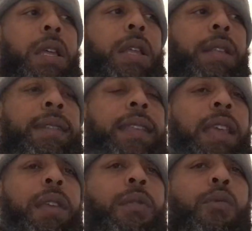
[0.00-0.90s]

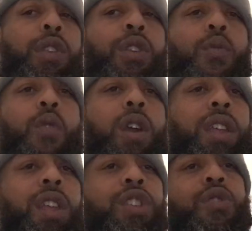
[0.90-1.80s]
See, when you're
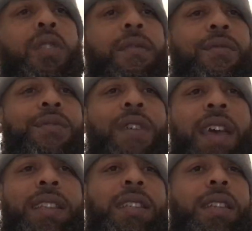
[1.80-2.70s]
working, you're
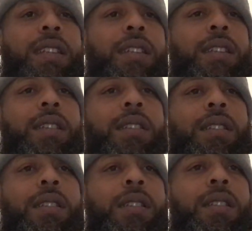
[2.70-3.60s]
investing,
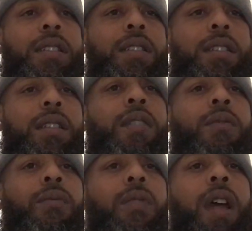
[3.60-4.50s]

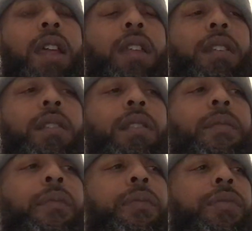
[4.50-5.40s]
right?
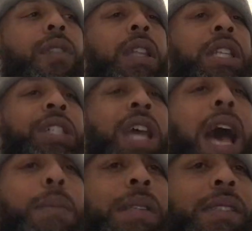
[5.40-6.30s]
The
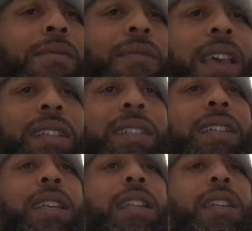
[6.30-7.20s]
job is
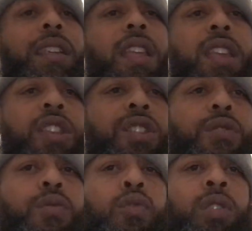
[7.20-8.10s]
investing in
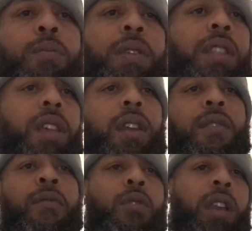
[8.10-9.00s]
you to be there
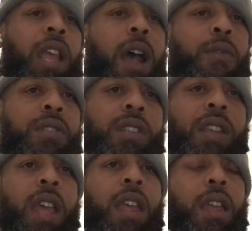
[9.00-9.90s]
40 hours a day,